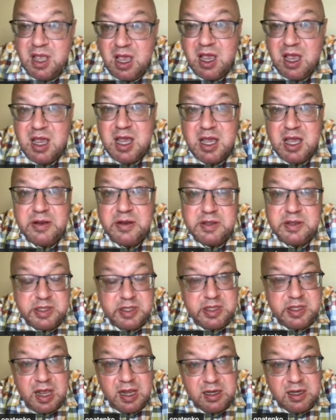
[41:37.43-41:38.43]

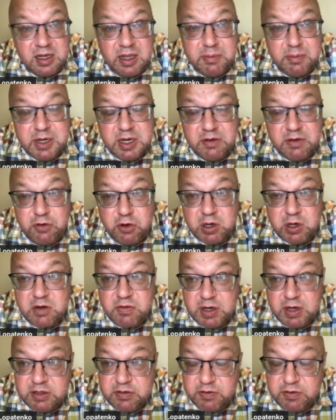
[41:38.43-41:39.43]
And LLM can work
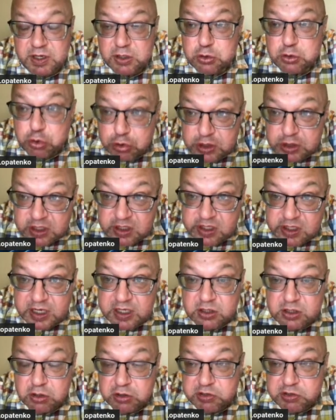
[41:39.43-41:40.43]
quite well to
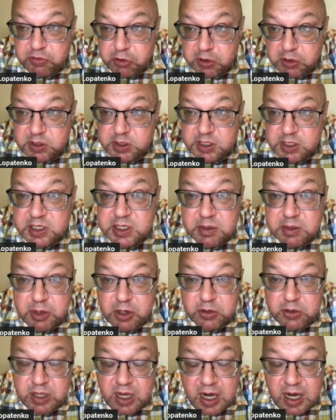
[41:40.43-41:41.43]
detect those wrong things
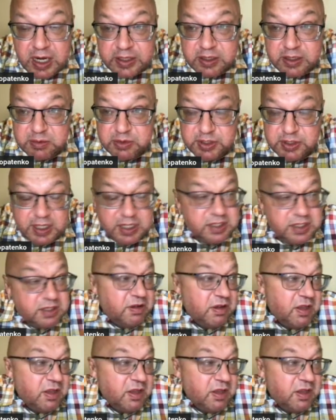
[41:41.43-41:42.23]
about items, right?